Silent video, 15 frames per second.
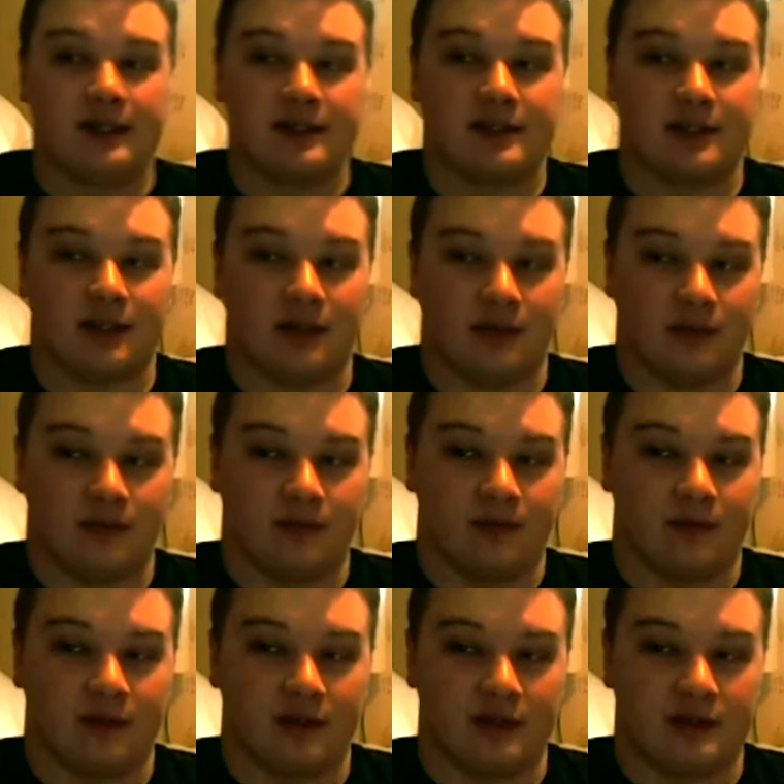So
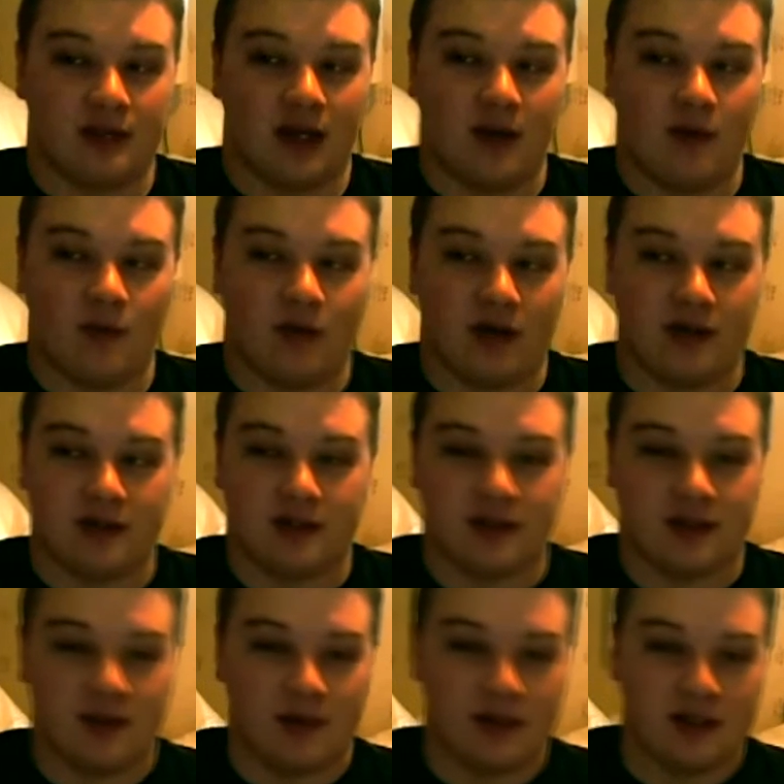timing wise,
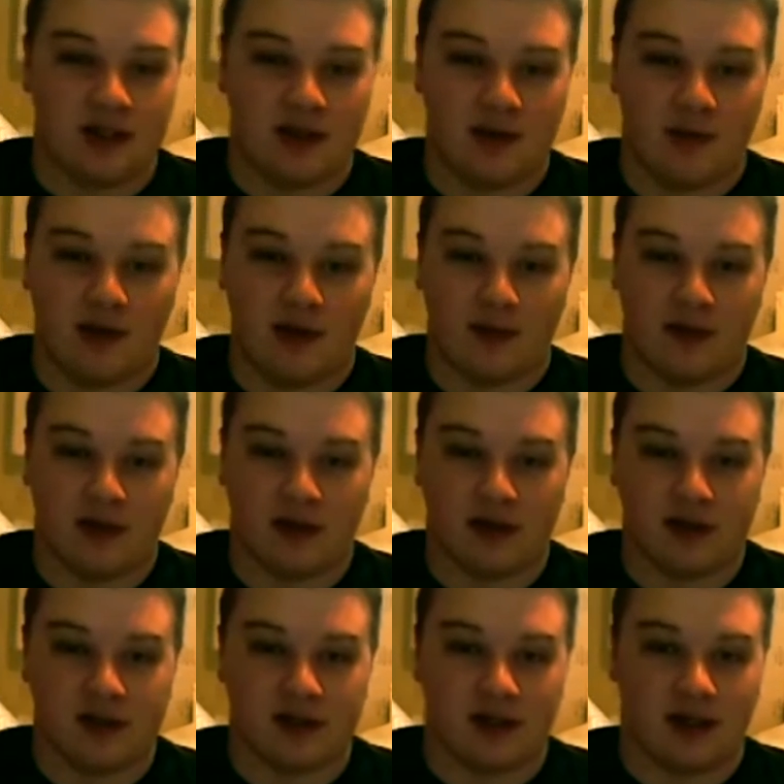it's always a nightmare,
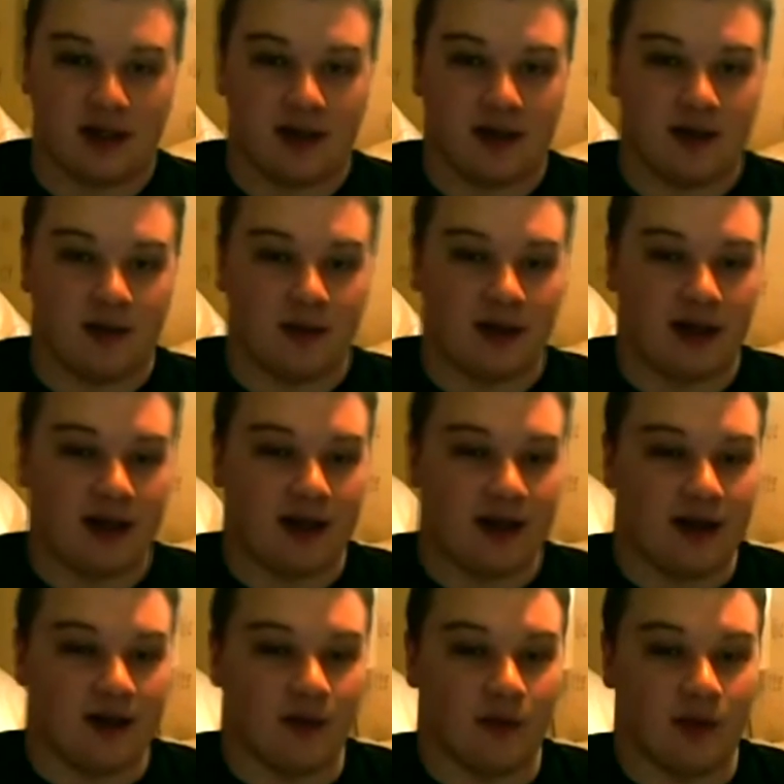because it'll be late at
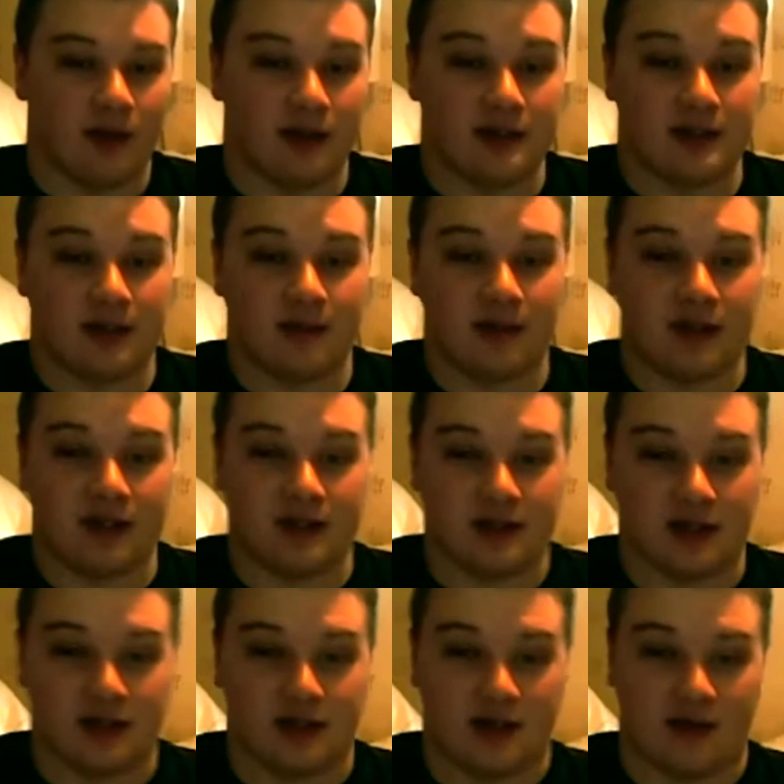night by the time that he's
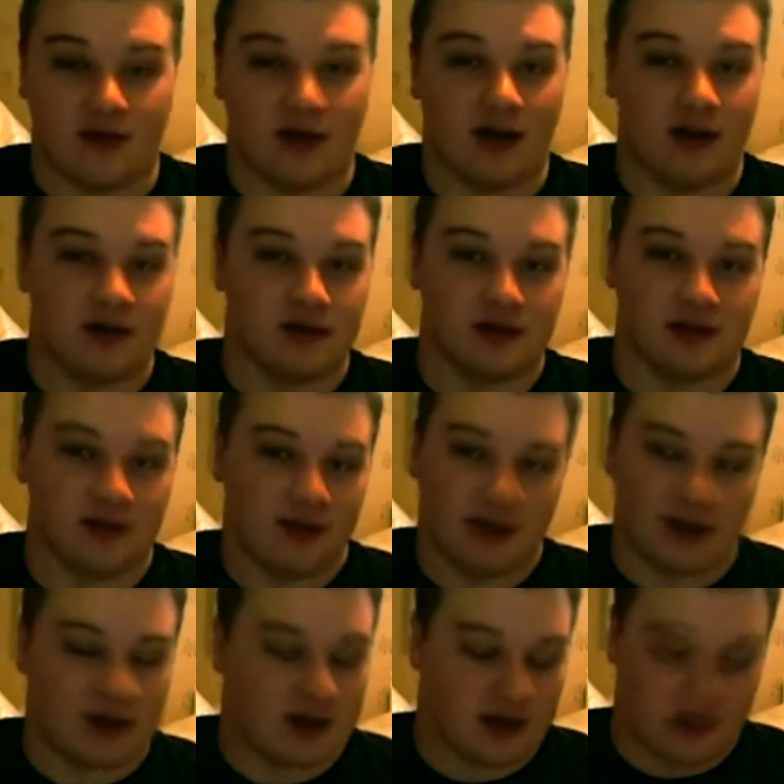actually having lunch or something
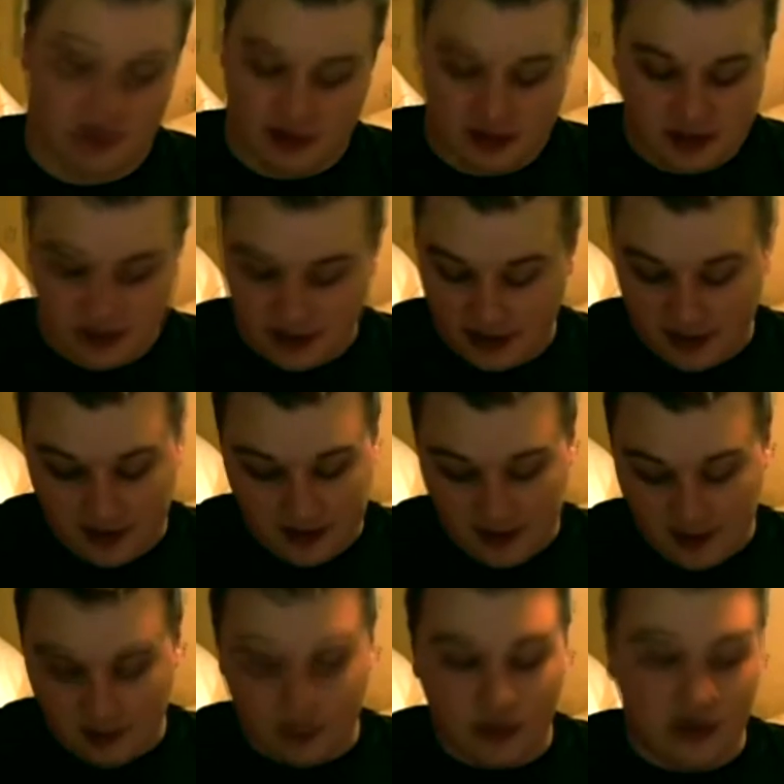like that. You know, it's
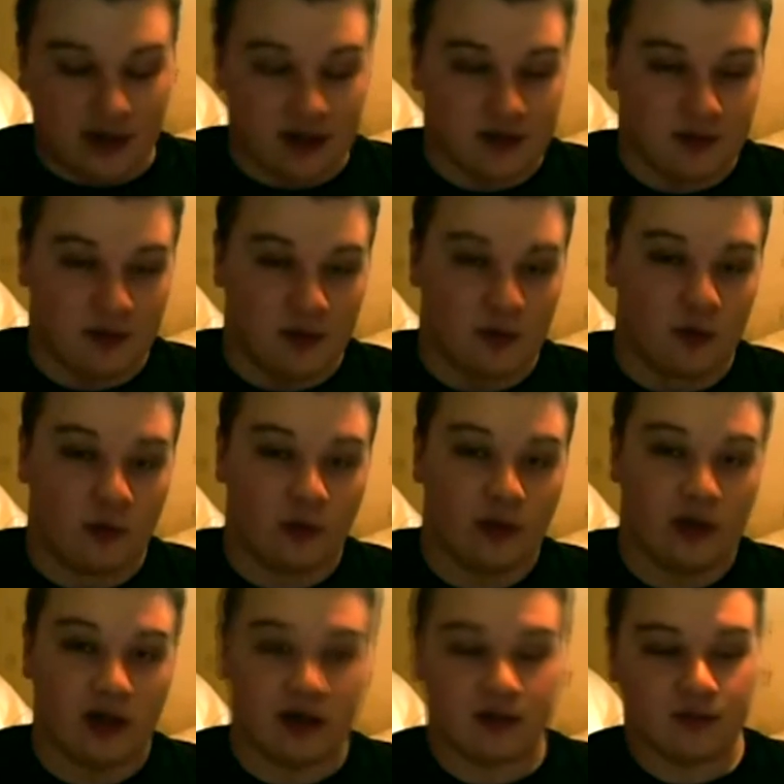pretty nuts. But
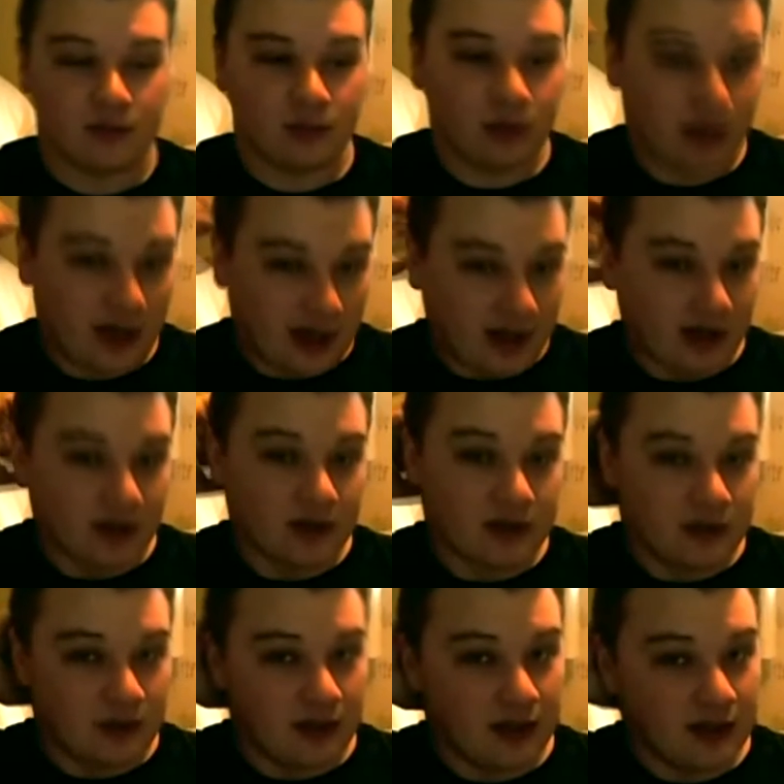we are planning on
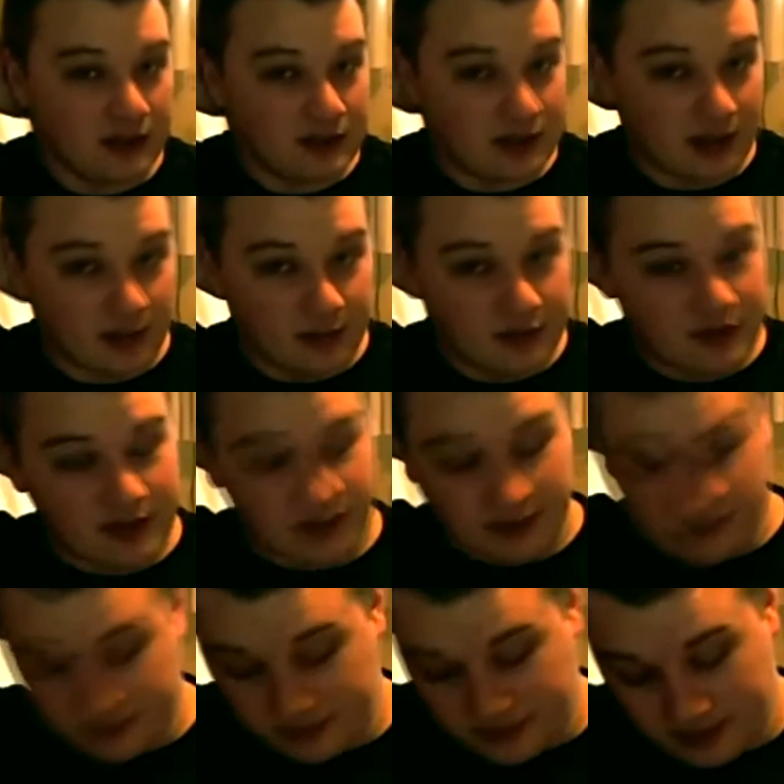doing some
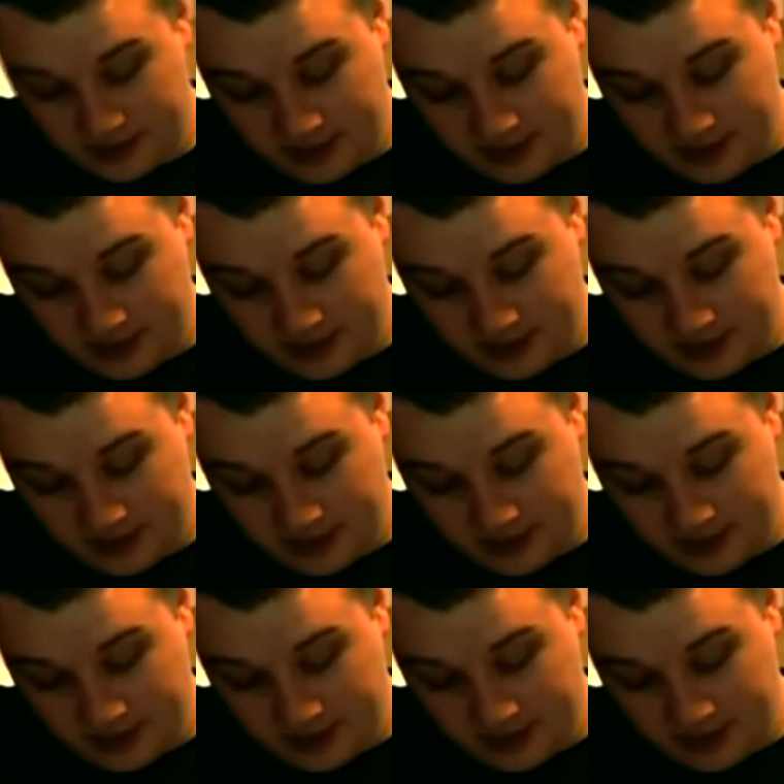stuff